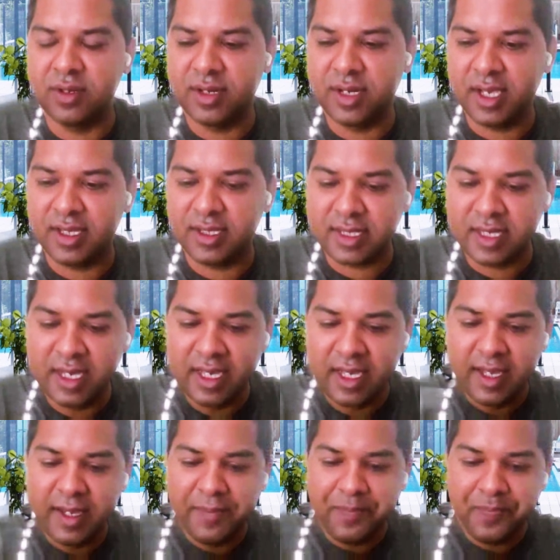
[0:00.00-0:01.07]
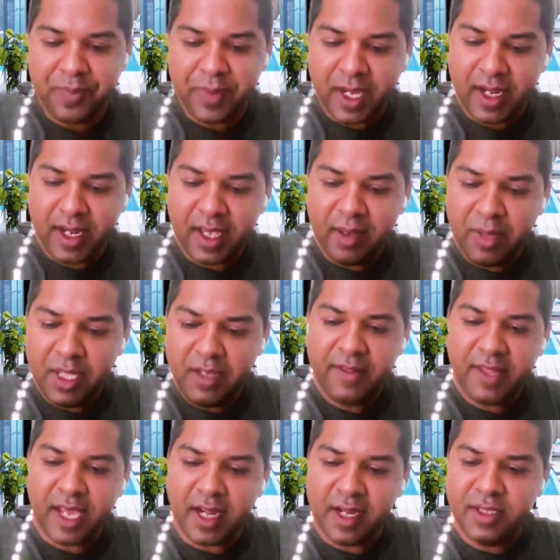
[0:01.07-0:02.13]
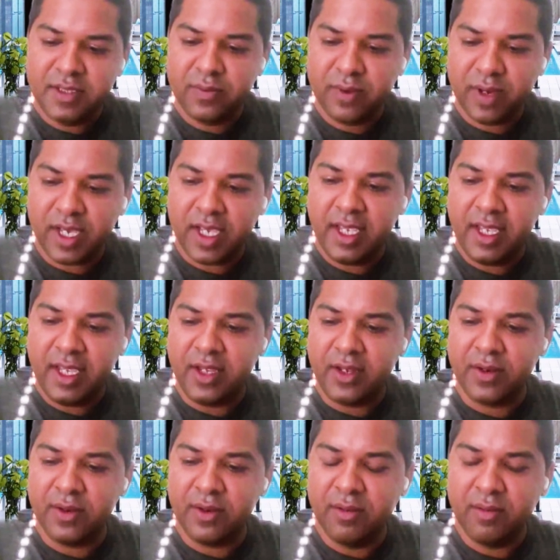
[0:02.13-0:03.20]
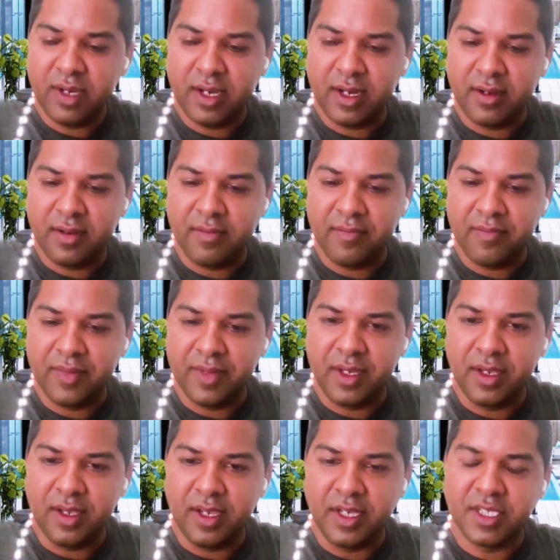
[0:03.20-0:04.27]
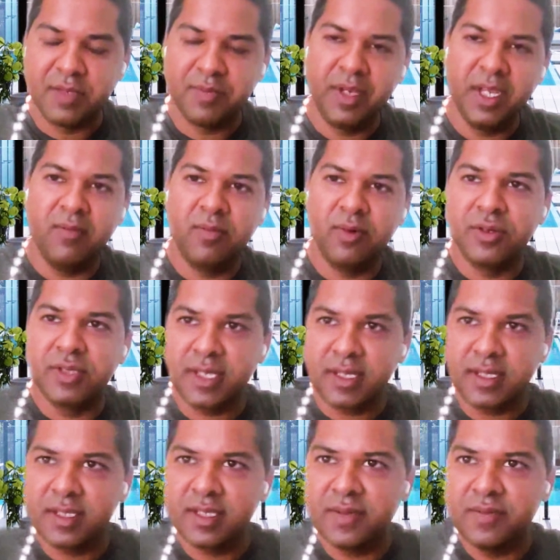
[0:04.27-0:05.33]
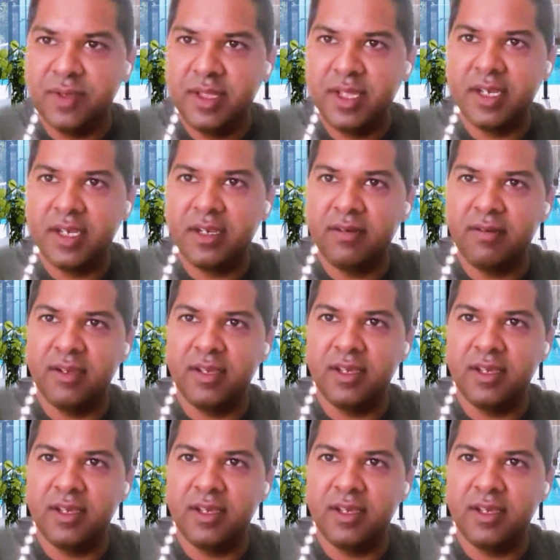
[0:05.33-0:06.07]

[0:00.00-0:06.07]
to your taste and i believe that is why you know um, it's been more successful than